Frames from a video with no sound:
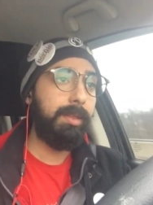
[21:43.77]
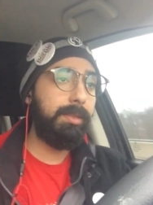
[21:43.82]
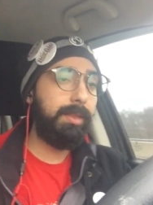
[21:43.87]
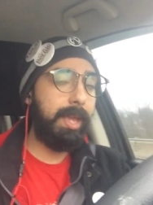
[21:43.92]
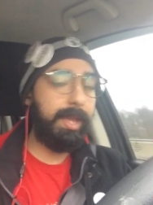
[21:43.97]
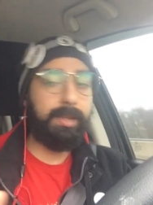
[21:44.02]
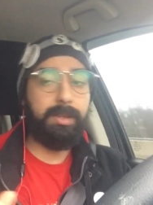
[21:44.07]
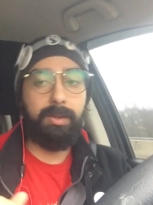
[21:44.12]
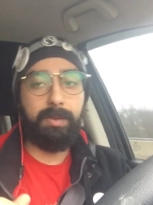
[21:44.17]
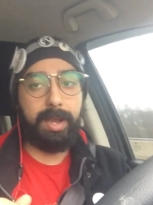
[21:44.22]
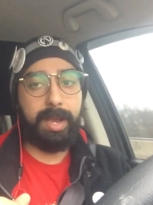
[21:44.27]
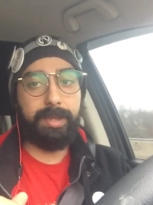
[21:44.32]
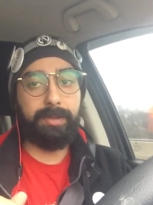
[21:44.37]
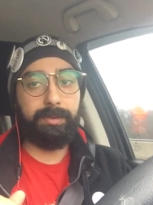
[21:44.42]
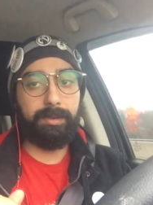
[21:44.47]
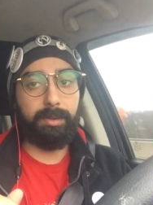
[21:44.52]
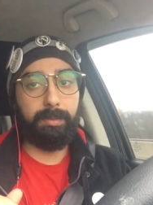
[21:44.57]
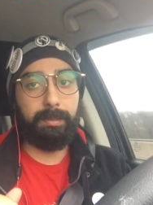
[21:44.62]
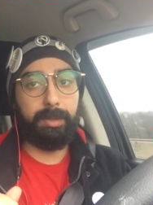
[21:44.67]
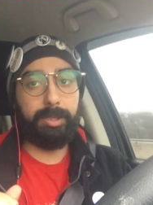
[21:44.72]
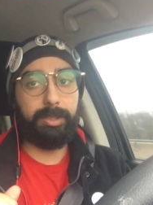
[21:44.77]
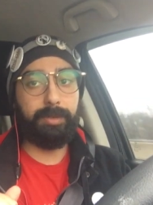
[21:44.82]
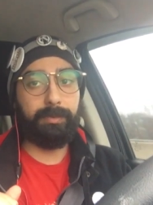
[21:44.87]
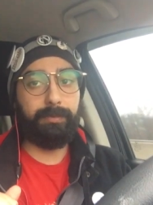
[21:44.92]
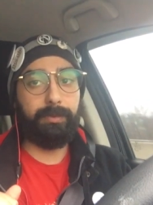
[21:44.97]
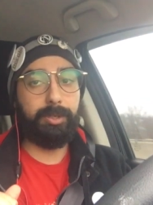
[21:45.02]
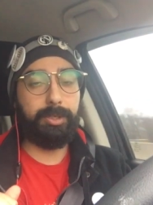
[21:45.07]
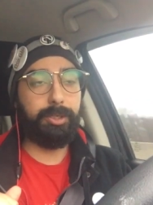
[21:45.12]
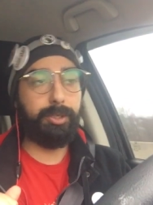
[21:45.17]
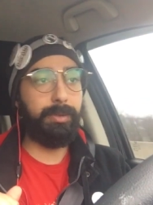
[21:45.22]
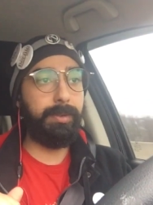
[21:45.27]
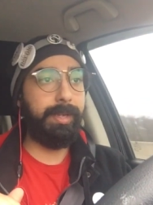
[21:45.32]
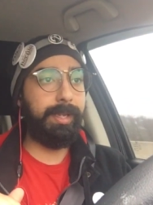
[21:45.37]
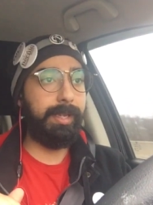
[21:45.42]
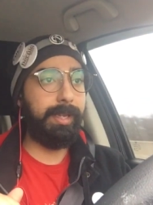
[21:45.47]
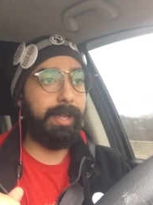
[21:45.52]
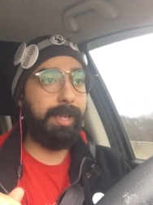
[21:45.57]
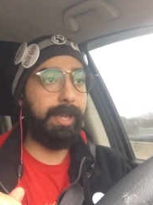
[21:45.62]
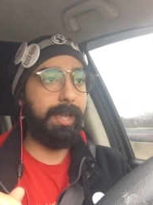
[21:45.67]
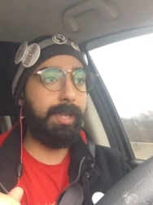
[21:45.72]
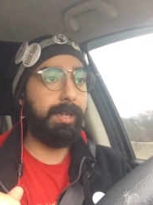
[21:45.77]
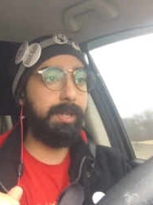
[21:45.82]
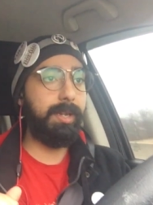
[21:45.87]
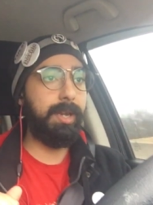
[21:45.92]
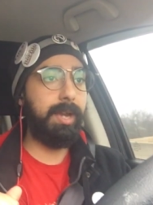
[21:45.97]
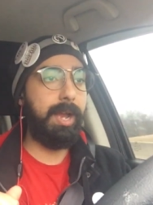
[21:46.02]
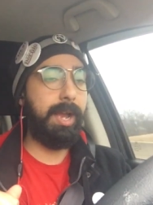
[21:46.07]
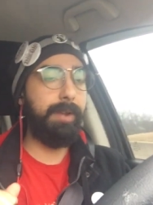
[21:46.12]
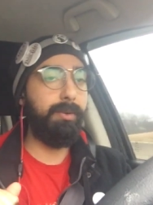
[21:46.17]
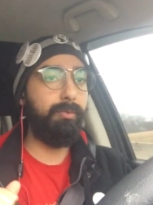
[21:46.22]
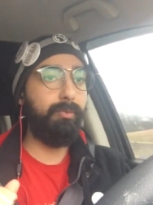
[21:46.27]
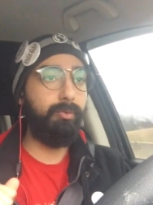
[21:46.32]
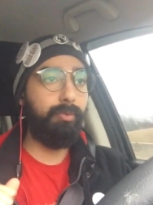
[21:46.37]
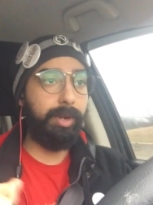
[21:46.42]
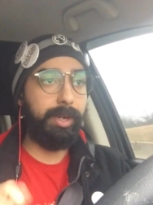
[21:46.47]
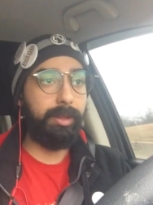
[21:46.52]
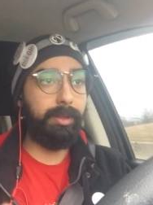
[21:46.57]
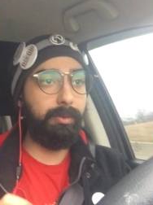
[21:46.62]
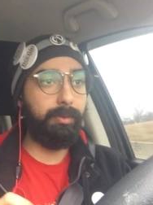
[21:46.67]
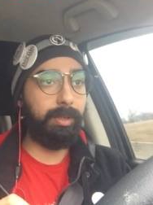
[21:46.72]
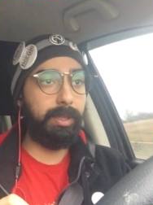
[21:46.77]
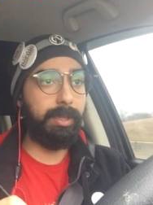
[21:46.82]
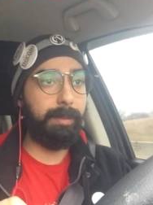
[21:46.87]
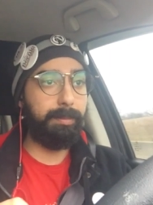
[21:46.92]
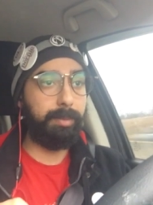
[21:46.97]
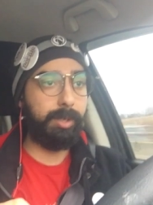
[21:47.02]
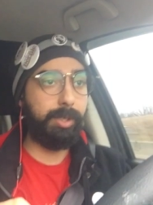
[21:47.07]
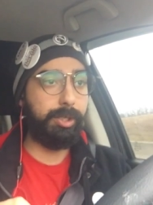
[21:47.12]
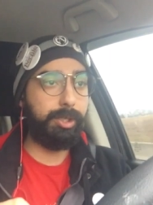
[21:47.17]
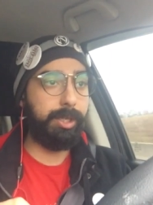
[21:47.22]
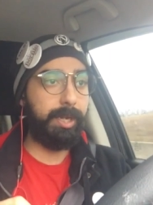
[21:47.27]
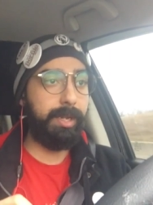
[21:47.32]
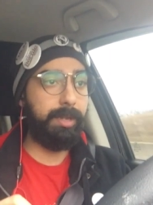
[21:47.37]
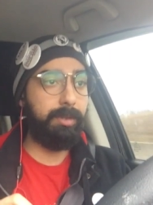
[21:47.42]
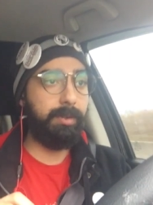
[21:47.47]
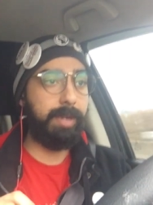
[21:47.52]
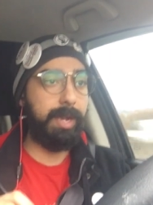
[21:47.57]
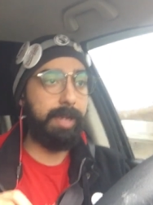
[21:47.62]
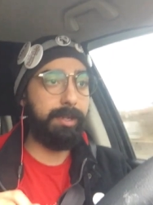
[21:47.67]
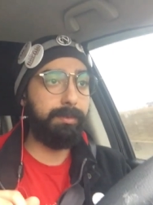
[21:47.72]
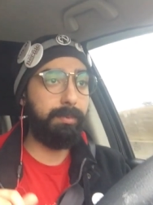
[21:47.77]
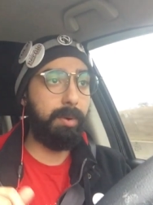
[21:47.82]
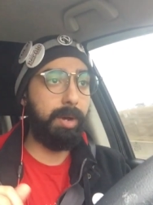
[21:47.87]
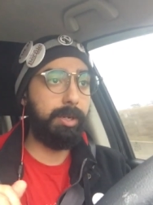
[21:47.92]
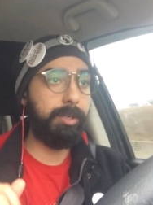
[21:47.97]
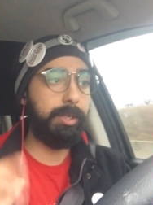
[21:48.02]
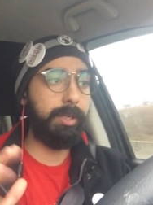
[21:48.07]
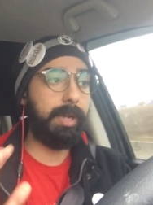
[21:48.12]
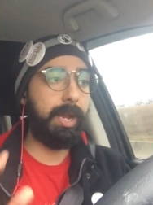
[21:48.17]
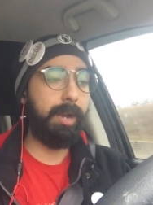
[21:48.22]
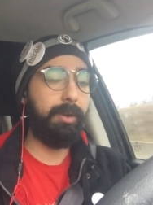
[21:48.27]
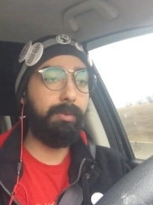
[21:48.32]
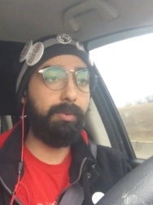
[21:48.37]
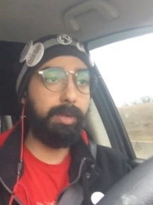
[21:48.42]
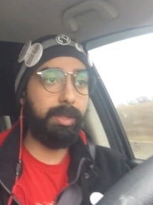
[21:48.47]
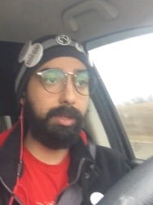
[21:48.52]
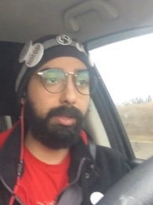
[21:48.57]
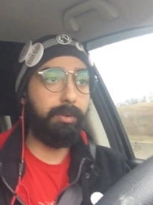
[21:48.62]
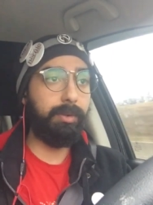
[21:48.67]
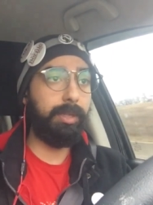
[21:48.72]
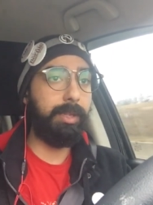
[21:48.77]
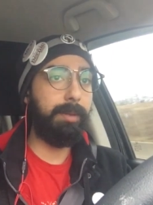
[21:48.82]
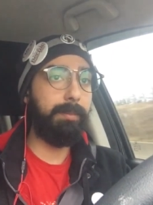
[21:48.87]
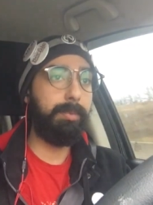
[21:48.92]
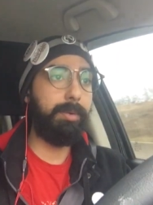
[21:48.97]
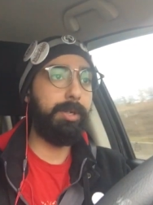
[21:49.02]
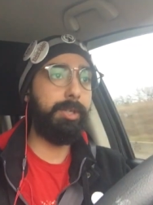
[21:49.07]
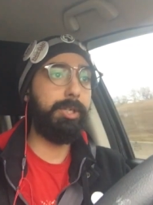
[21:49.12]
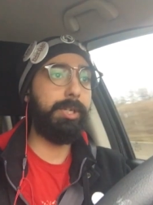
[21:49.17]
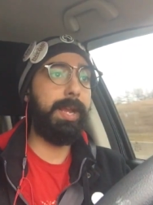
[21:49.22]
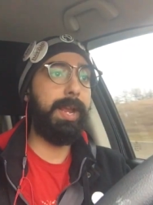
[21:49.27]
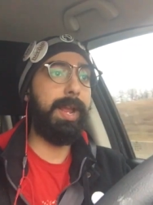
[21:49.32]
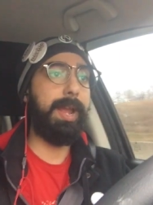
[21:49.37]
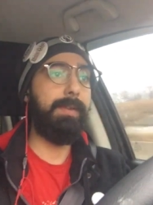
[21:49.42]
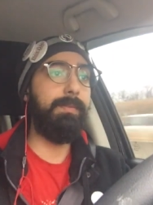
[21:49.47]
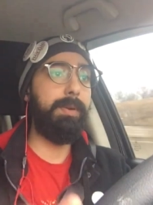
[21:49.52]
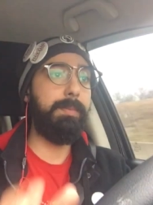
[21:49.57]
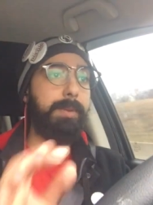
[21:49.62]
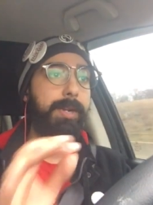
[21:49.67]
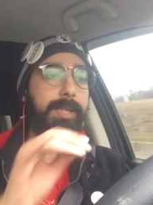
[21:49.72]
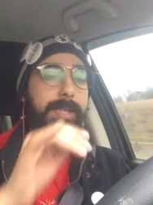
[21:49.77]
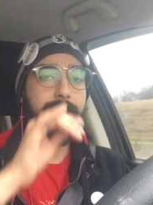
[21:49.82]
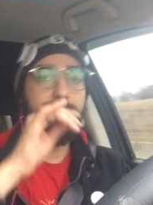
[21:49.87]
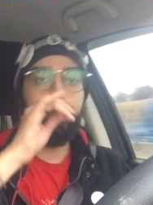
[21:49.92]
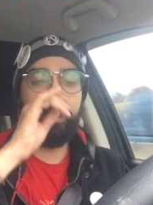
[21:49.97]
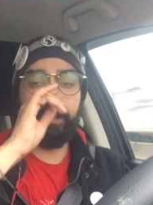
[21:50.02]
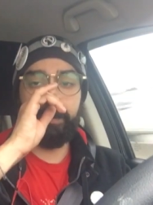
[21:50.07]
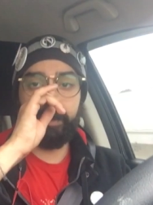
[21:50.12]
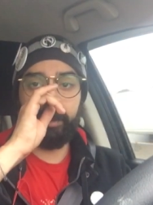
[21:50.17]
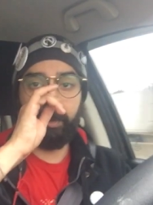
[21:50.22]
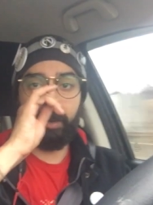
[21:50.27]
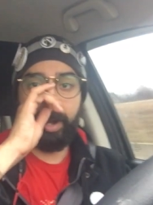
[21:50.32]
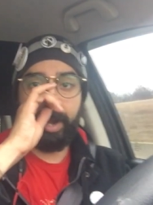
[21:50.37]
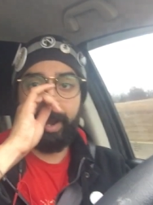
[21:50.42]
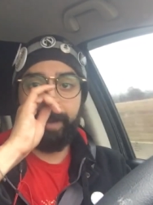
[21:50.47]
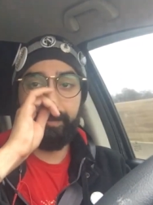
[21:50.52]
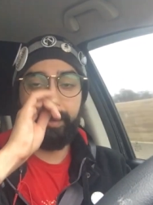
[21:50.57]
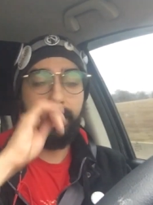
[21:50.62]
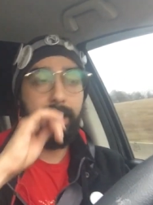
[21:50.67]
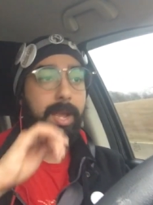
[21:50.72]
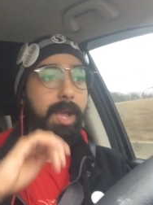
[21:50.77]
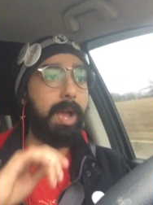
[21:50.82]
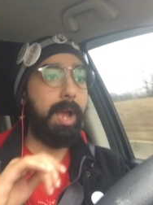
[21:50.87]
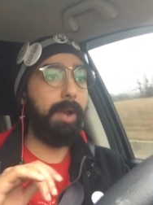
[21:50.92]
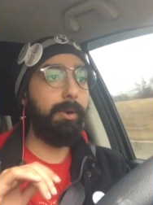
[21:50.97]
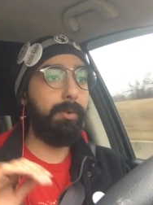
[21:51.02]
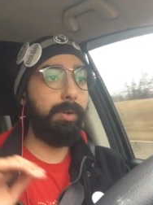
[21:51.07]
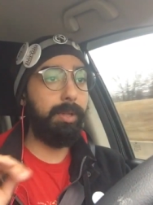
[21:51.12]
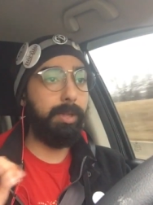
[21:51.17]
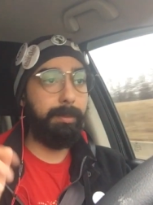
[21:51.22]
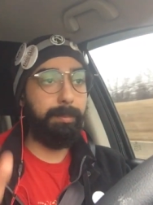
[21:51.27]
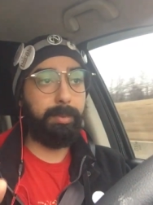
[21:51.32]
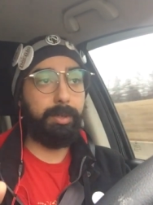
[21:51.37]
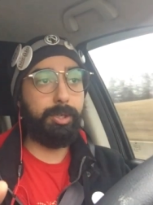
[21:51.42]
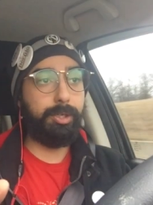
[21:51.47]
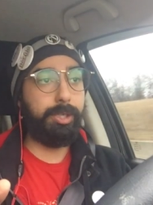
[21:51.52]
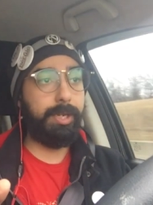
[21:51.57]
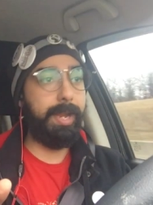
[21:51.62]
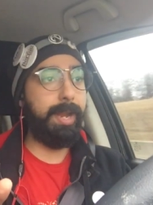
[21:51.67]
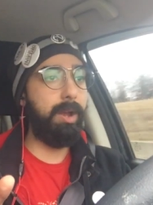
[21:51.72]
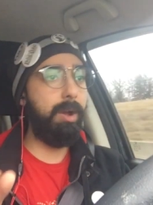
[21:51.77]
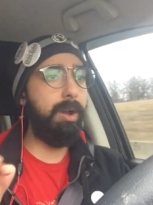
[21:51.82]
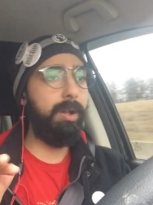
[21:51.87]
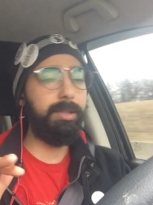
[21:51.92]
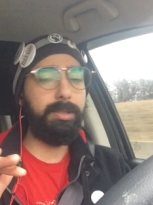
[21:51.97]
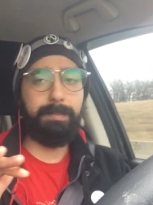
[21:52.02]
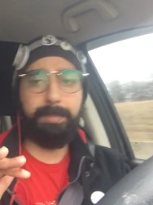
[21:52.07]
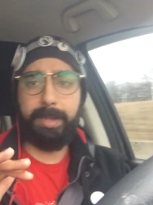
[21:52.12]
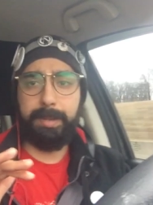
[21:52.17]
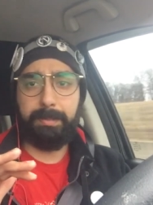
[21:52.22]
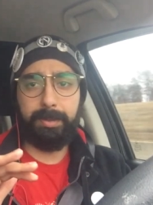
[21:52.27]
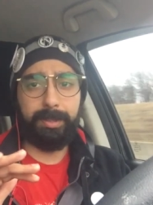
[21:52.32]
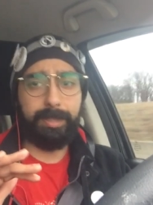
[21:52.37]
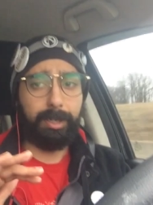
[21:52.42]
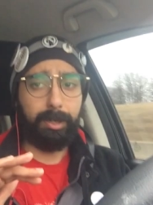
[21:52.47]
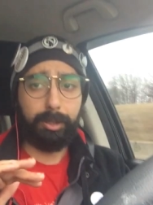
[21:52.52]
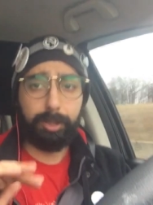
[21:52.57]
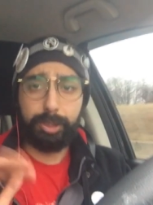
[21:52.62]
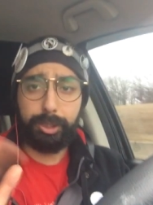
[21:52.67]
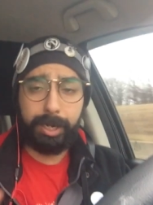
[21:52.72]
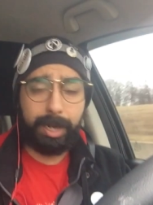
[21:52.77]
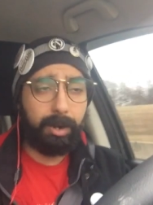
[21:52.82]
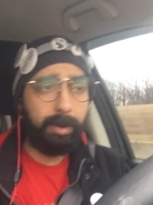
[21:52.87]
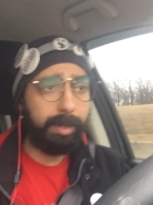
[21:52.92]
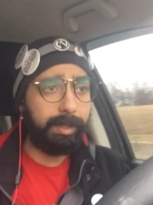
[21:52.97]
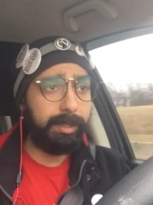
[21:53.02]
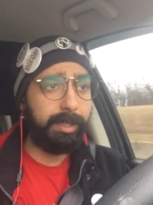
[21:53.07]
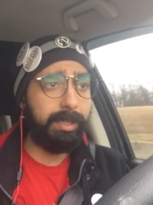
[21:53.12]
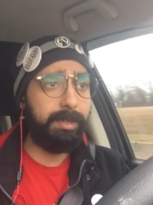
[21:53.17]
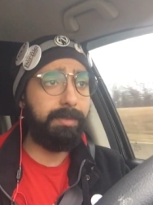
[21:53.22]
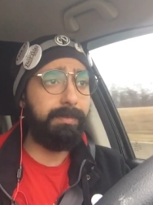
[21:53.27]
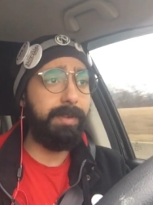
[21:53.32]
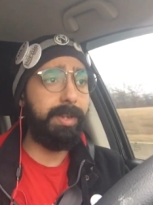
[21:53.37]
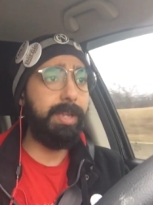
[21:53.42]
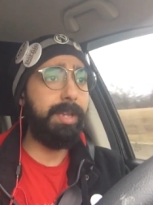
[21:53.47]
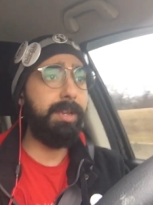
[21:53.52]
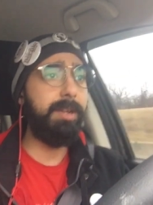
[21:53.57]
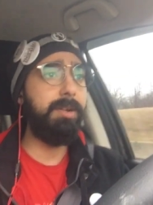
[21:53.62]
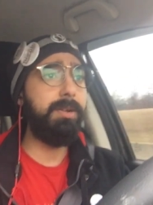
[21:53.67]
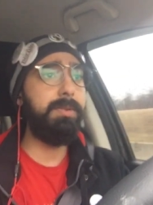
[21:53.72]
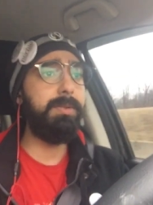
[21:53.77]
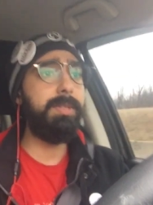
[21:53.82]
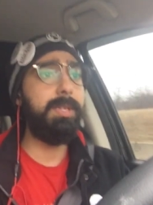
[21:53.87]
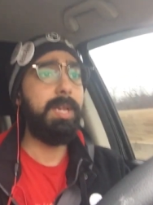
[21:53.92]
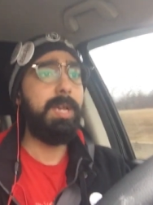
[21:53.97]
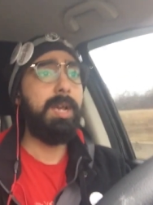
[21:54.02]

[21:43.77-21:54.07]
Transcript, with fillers: Thank you guys so much for tuning in. I really, really appreciate you guys watching. I really, really appreciate everybody that's subscribed. I really appreciate all the people that are sharing these videos,